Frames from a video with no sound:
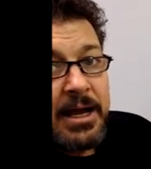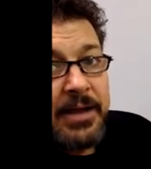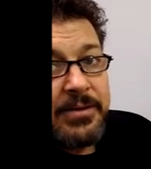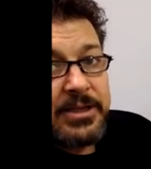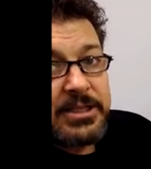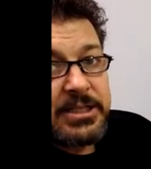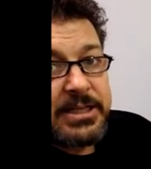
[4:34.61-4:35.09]

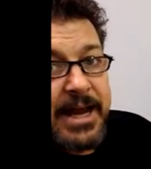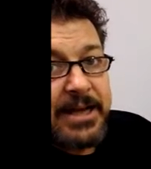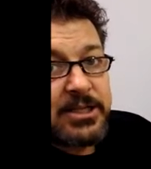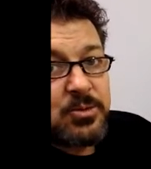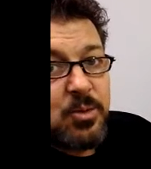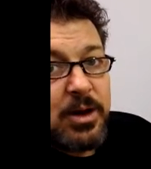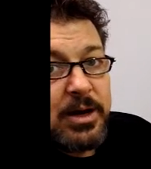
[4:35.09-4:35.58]
This
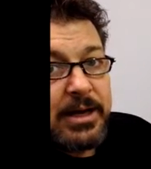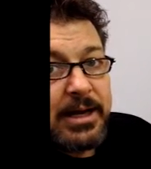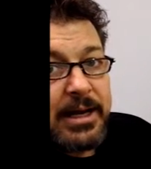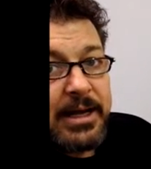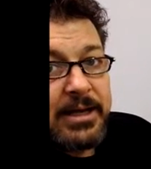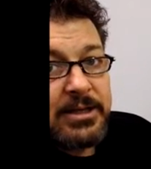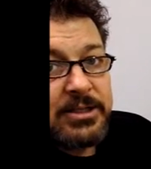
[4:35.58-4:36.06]
next one
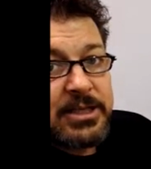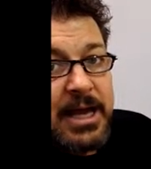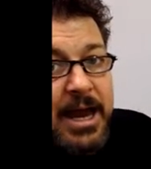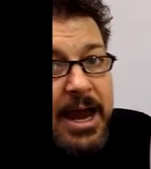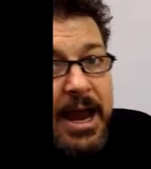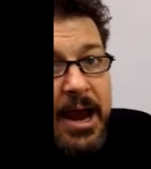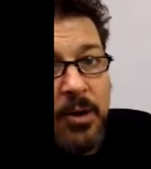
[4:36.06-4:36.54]
is
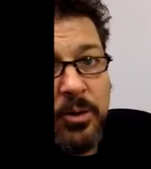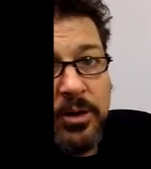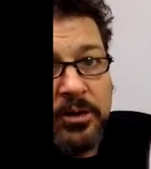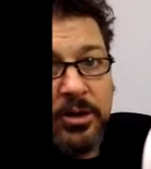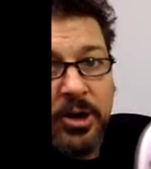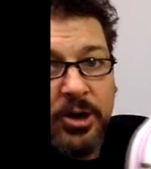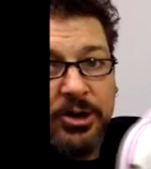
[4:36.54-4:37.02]

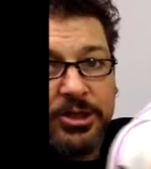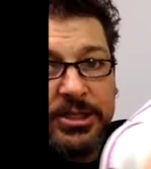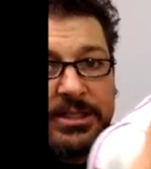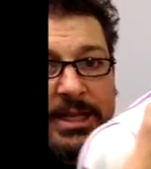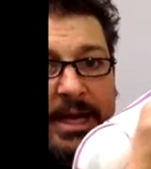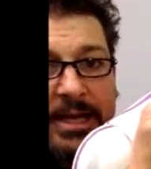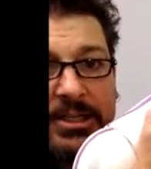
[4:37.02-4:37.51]
our large
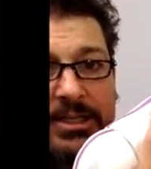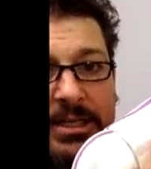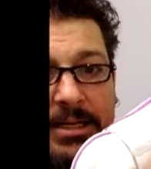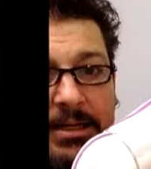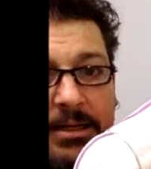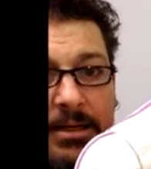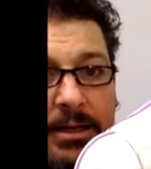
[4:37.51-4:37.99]

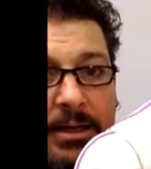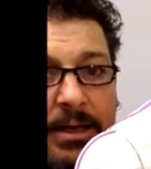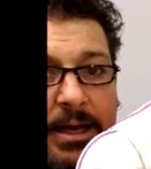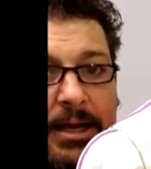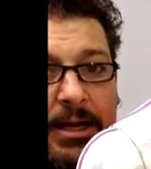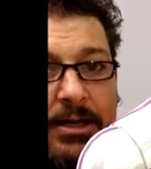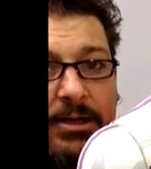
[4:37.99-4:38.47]
intestine,
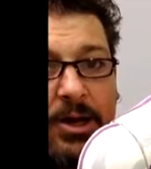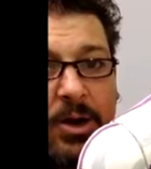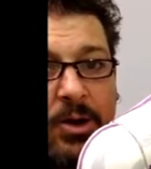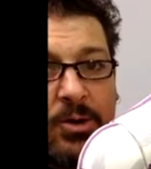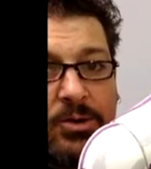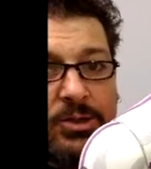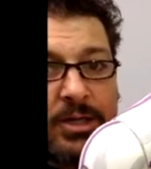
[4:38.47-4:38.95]
and it
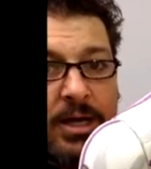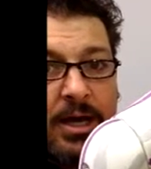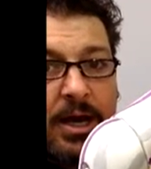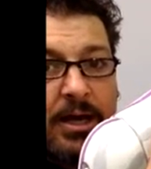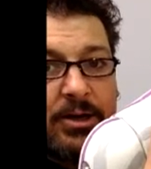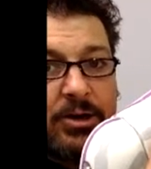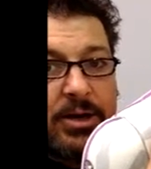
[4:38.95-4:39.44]
goes
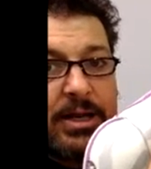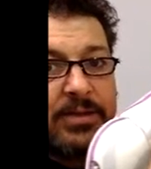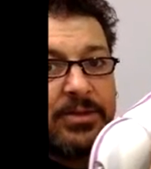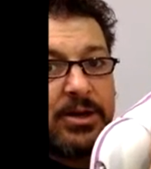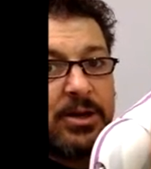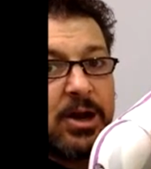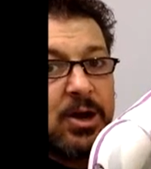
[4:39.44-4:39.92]
underneath
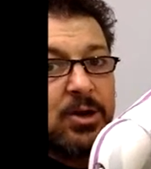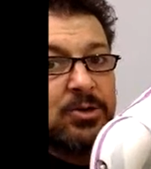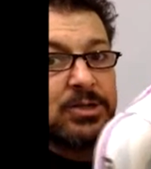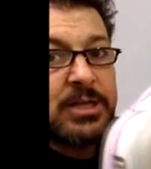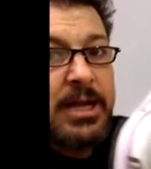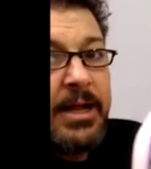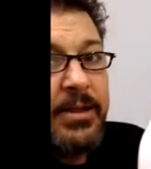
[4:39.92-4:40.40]
the nose.